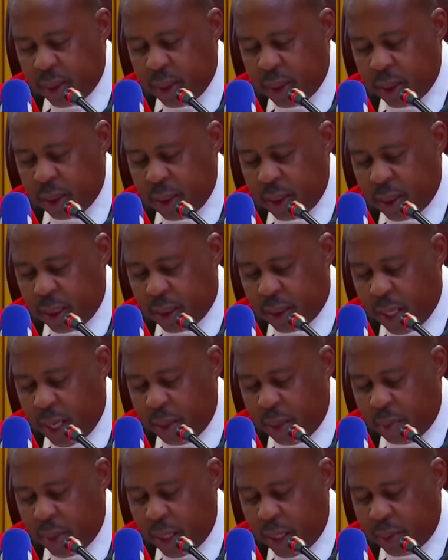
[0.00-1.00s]
The
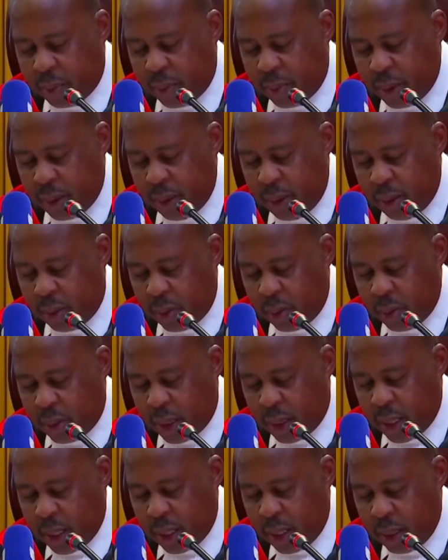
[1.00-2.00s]
timeline
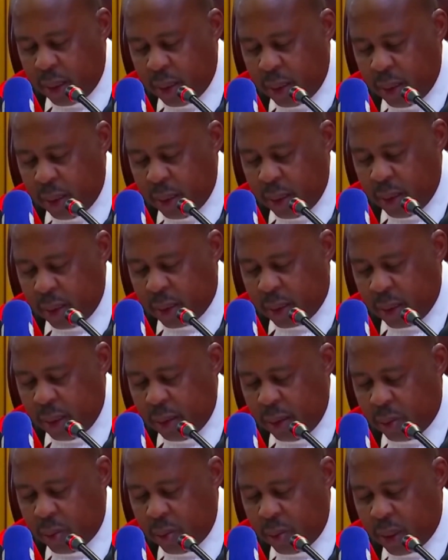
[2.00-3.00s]
is
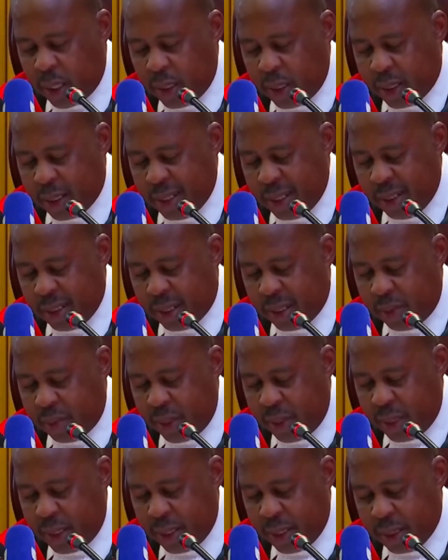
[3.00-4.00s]
in total
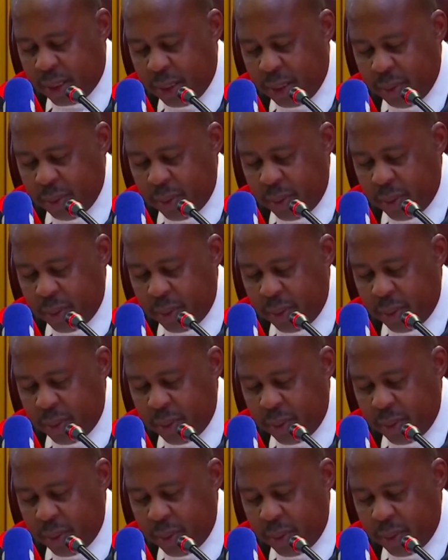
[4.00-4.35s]
37 years,